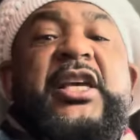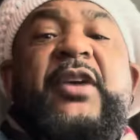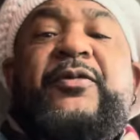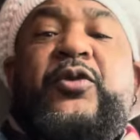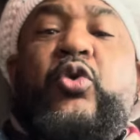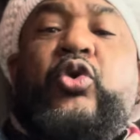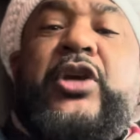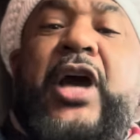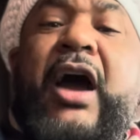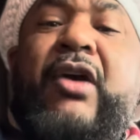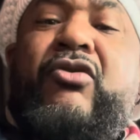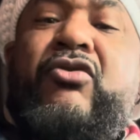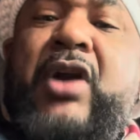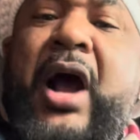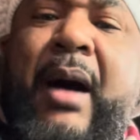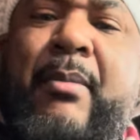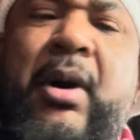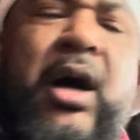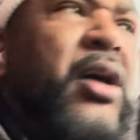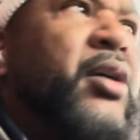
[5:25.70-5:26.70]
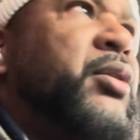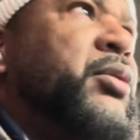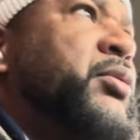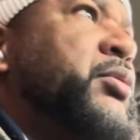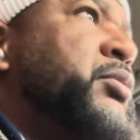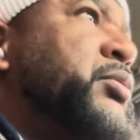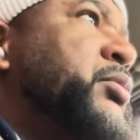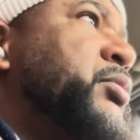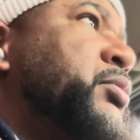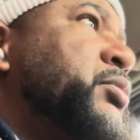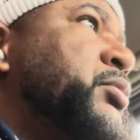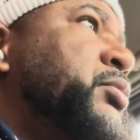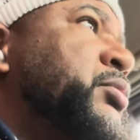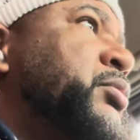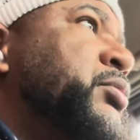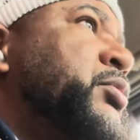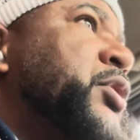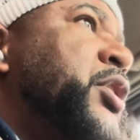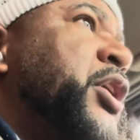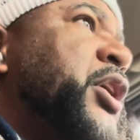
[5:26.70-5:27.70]
if you can rob,
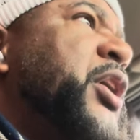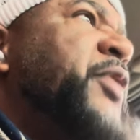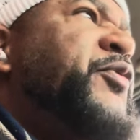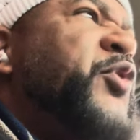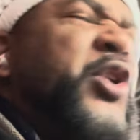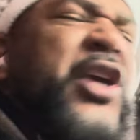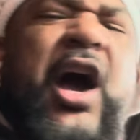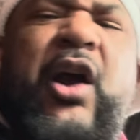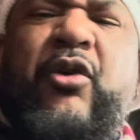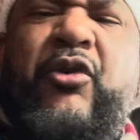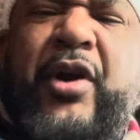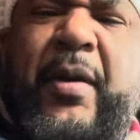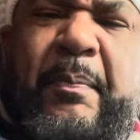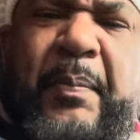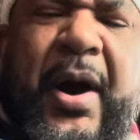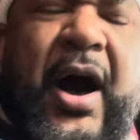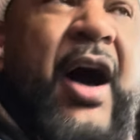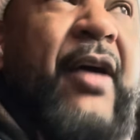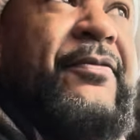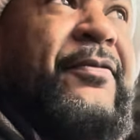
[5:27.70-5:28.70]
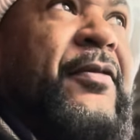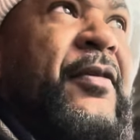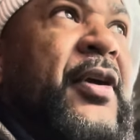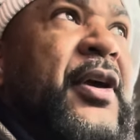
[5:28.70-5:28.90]
if you can rip off